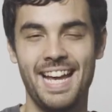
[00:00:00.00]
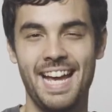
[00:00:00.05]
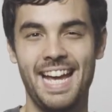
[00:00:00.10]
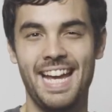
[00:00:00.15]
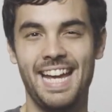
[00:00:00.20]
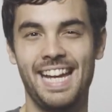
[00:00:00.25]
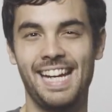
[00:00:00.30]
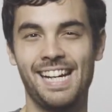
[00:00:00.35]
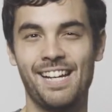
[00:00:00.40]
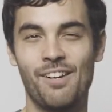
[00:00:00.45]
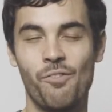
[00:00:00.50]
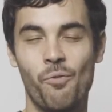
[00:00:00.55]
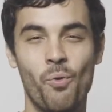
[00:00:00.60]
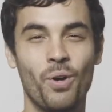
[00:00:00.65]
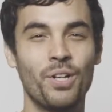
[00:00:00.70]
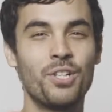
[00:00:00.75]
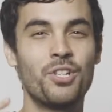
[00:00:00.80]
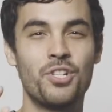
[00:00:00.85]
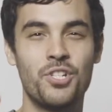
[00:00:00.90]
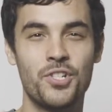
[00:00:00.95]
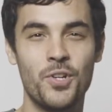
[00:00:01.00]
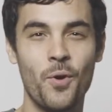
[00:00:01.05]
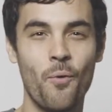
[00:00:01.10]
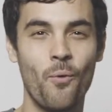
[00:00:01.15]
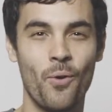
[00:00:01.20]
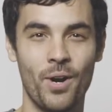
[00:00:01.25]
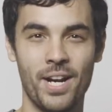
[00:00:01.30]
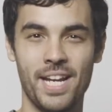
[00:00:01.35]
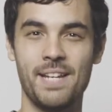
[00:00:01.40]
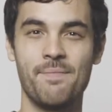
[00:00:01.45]
And one
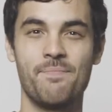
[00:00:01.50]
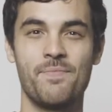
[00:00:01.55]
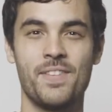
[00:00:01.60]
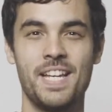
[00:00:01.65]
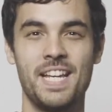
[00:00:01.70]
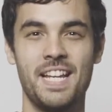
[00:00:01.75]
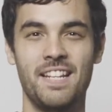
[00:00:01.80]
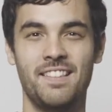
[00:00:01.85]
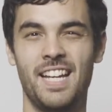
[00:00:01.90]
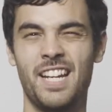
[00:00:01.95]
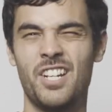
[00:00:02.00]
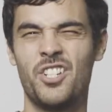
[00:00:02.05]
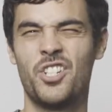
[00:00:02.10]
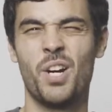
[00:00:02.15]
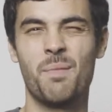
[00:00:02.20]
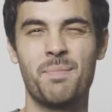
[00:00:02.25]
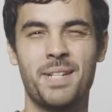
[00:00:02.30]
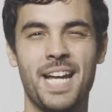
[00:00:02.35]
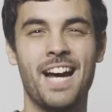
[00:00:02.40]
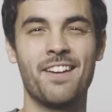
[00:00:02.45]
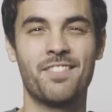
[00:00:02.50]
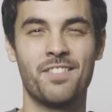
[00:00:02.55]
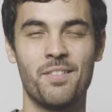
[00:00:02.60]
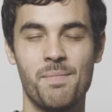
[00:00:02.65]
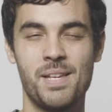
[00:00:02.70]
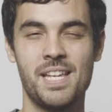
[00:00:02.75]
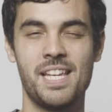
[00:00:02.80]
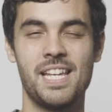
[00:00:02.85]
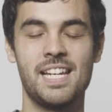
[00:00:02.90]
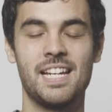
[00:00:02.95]
story that jumped out to
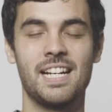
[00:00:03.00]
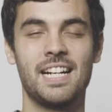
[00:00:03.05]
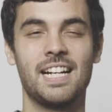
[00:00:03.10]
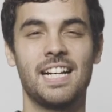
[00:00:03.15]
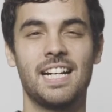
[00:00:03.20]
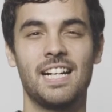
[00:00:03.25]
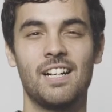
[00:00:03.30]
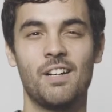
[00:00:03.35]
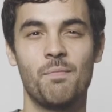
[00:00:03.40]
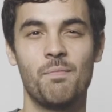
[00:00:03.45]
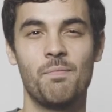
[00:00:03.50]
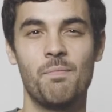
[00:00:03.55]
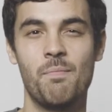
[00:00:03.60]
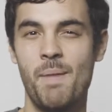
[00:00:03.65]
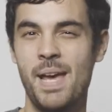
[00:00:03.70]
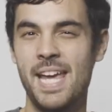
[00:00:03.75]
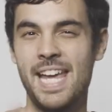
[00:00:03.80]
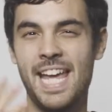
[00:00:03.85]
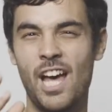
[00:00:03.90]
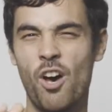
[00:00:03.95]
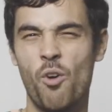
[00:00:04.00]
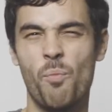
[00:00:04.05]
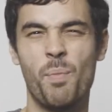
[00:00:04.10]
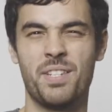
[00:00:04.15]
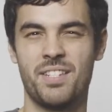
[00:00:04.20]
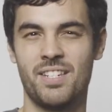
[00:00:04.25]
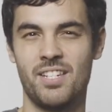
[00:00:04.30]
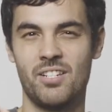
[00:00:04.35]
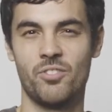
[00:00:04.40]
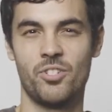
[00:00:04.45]
me may help
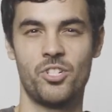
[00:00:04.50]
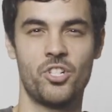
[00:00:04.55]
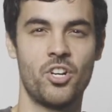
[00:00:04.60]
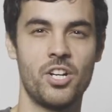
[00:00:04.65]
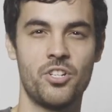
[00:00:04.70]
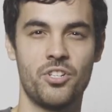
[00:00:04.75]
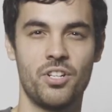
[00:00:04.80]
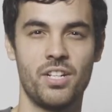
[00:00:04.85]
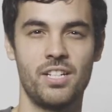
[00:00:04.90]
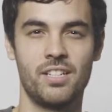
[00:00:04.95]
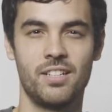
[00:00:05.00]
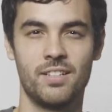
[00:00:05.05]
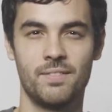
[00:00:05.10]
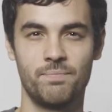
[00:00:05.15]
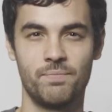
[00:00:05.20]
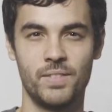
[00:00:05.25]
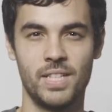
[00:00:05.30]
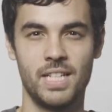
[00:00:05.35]
as an illustration here.